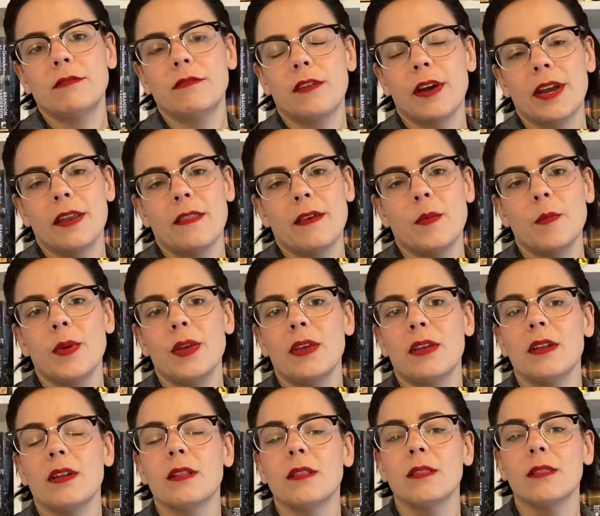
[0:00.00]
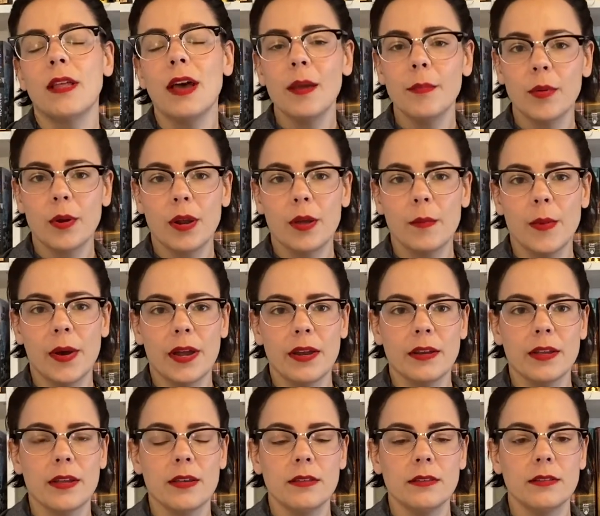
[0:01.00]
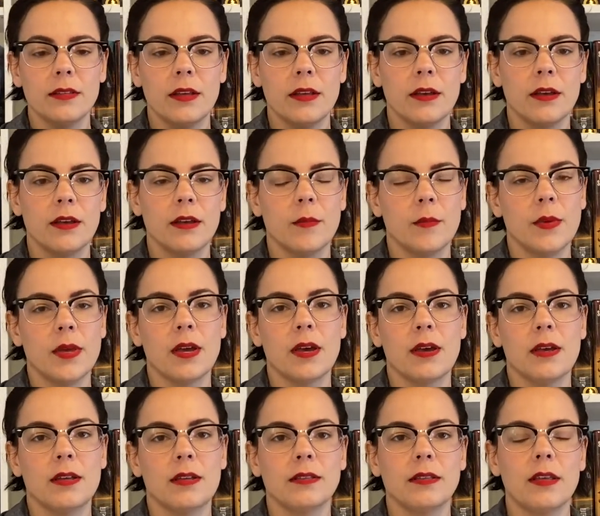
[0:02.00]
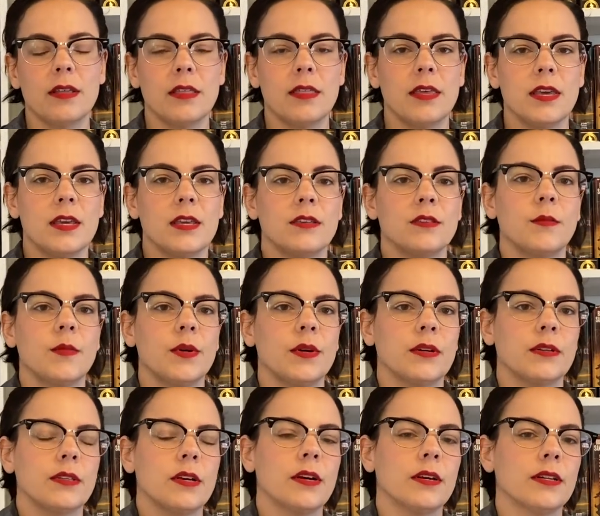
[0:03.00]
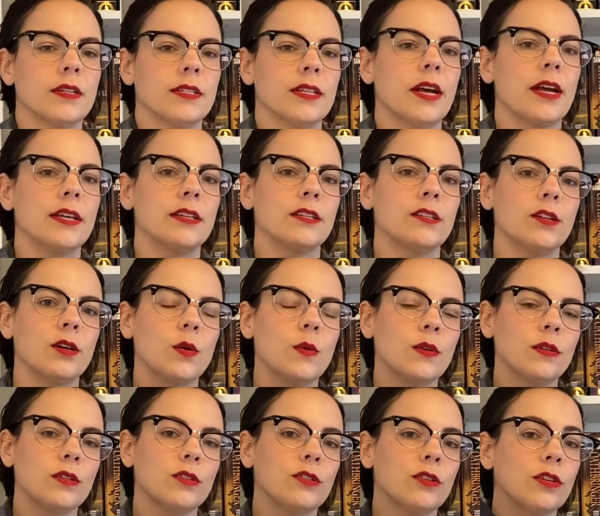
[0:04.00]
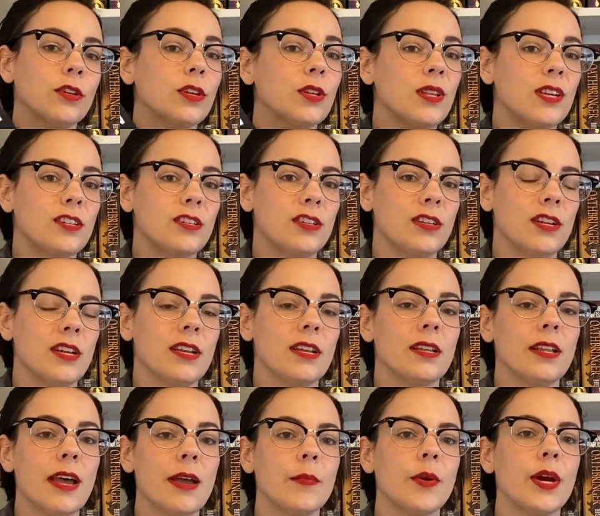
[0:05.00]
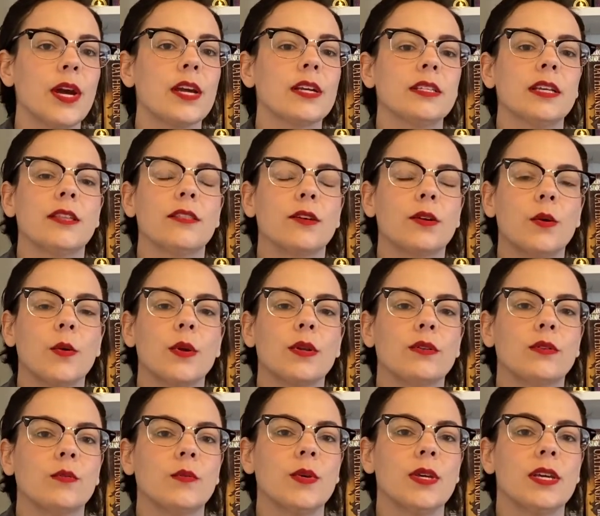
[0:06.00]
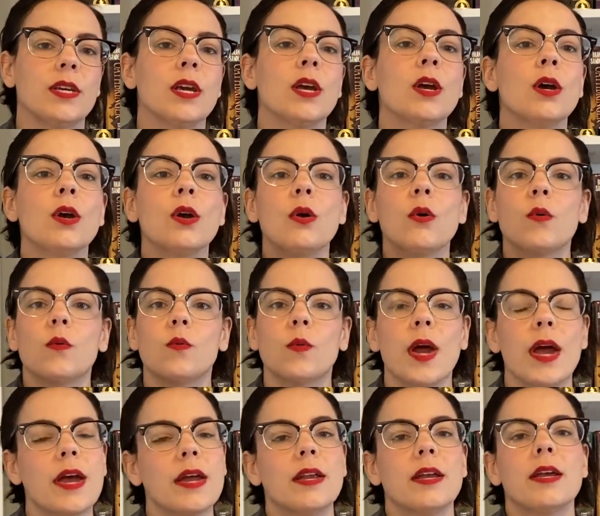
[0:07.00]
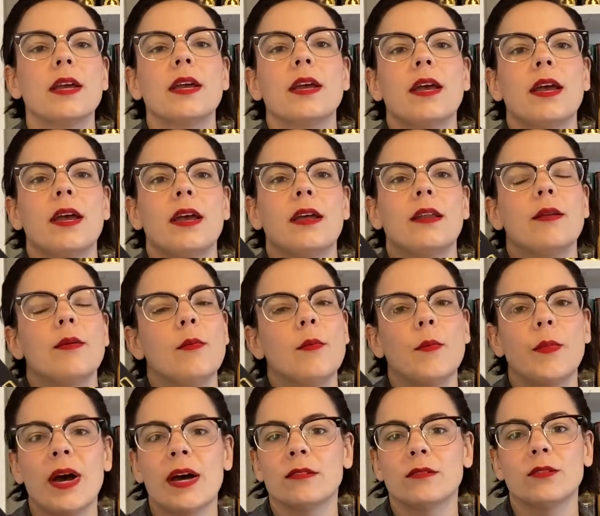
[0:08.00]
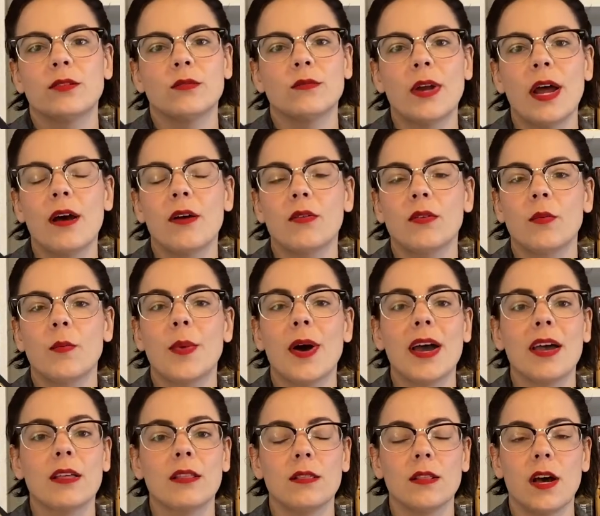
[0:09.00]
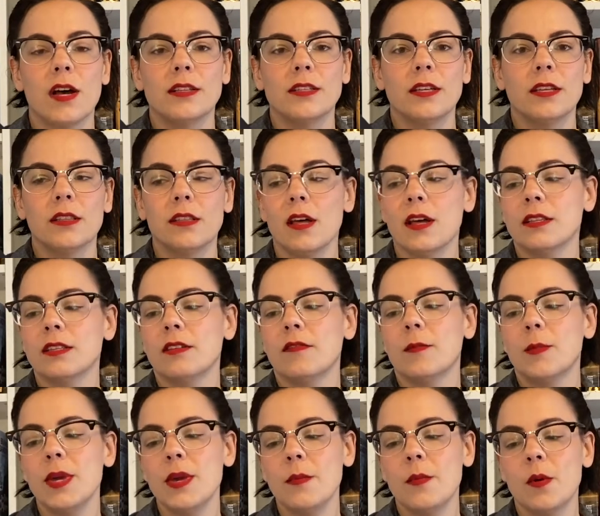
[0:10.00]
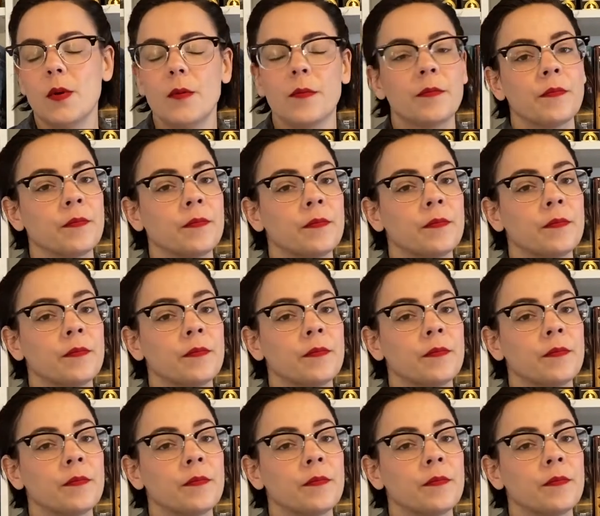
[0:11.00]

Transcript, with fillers: find them in library bindings because these books are designed to go into circulation in libraries and they're going to be read and bounced around by lots and lots of people.